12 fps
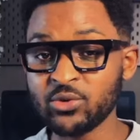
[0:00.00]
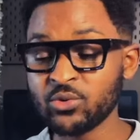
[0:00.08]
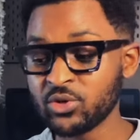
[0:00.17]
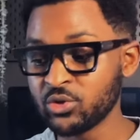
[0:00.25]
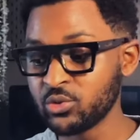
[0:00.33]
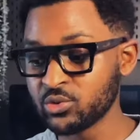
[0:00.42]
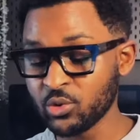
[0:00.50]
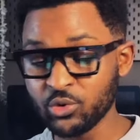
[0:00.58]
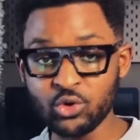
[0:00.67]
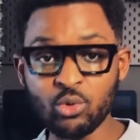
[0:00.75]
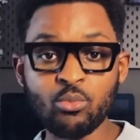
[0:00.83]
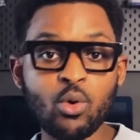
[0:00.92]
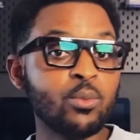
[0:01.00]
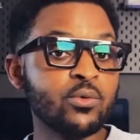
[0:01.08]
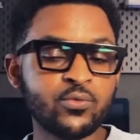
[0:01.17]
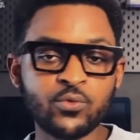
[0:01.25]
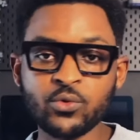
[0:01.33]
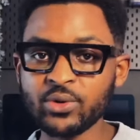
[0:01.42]
can use on your mobile
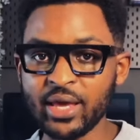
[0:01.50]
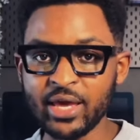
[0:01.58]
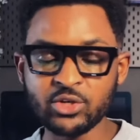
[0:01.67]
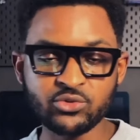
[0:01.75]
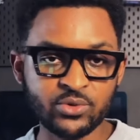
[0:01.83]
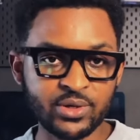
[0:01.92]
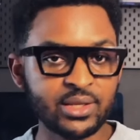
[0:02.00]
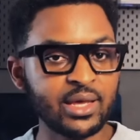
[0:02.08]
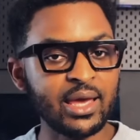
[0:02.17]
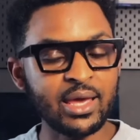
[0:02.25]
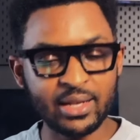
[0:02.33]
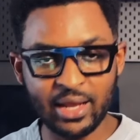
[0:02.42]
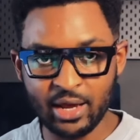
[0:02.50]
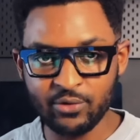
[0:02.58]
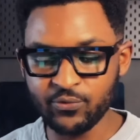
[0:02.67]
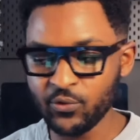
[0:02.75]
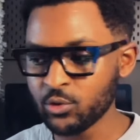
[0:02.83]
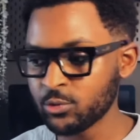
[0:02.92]
phone, Android, and
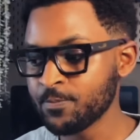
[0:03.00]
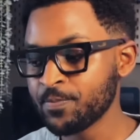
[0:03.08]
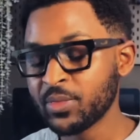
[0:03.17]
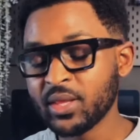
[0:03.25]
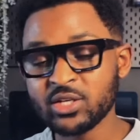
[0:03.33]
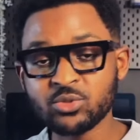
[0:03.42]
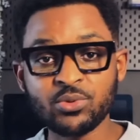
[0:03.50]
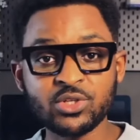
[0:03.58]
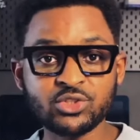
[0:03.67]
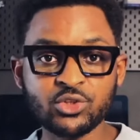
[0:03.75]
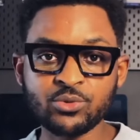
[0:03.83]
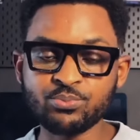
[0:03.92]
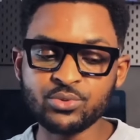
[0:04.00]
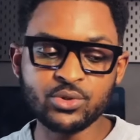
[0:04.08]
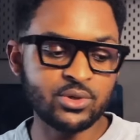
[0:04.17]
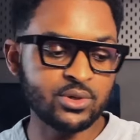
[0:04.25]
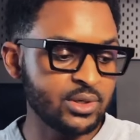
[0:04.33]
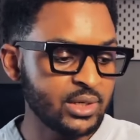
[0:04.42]
iPhone, as well as your
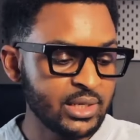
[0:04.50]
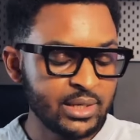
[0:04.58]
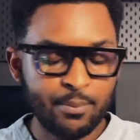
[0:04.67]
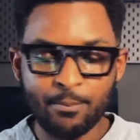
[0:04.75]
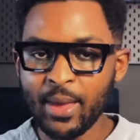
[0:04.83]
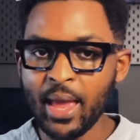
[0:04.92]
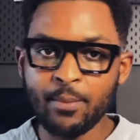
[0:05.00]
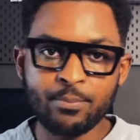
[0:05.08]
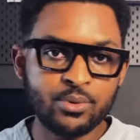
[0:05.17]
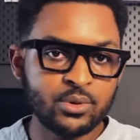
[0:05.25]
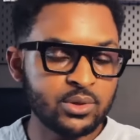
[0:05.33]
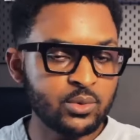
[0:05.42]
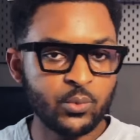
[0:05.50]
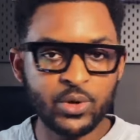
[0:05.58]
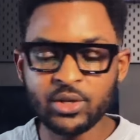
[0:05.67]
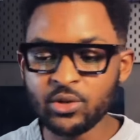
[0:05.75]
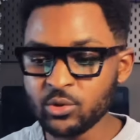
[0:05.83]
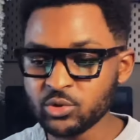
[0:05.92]
computer. MacBook,
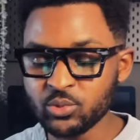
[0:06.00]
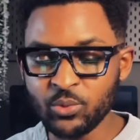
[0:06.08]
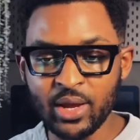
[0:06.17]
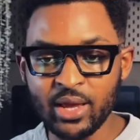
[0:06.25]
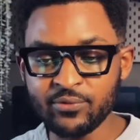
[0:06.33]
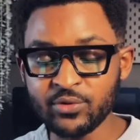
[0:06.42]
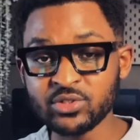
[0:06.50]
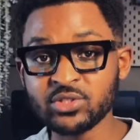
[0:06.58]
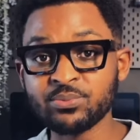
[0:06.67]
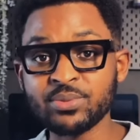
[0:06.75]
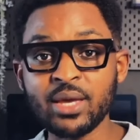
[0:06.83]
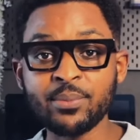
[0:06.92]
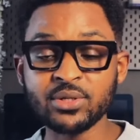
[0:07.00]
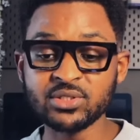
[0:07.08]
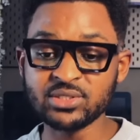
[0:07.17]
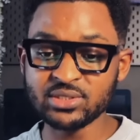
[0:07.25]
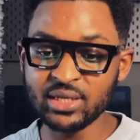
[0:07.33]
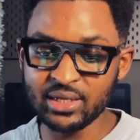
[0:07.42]
Windows, wherever to be able to
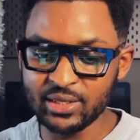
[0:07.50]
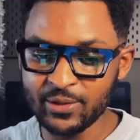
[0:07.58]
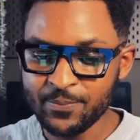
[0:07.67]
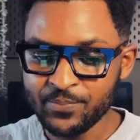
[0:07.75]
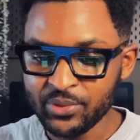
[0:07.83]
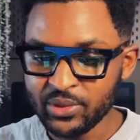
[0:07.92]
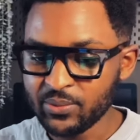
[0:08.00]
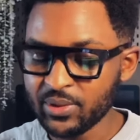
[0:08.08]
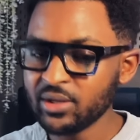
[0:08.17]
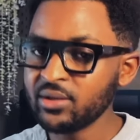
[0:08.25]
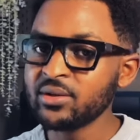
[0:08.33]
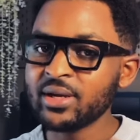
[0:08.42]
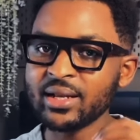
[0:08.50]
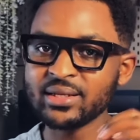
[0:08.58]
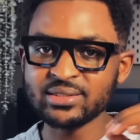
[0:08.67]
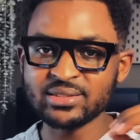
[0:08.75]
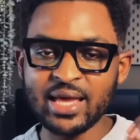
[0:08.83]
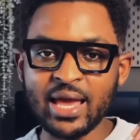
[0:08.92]
study. I'm gonna look at
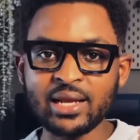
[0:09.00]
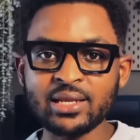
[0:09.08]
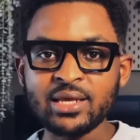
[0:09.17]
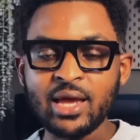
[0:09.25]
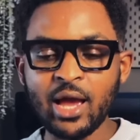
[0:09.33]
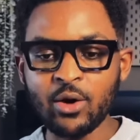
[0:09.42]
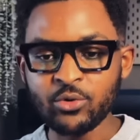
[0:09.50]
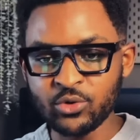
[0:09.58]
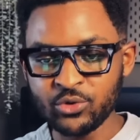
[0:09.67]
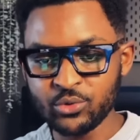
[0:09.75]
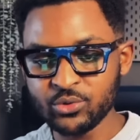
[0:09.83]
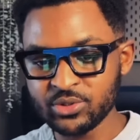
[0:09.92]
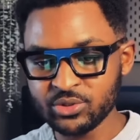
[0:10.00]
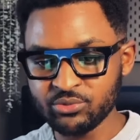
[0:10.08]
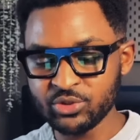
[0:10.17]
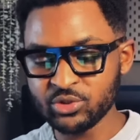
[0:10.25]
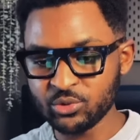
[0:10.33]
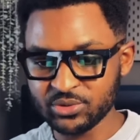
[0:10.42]
exactly how you can use this
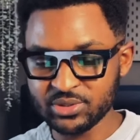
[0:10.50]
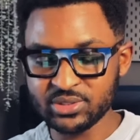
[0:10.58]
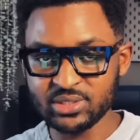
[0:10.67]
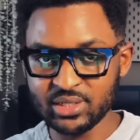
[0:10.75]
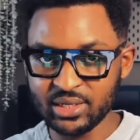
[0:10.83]
resource to study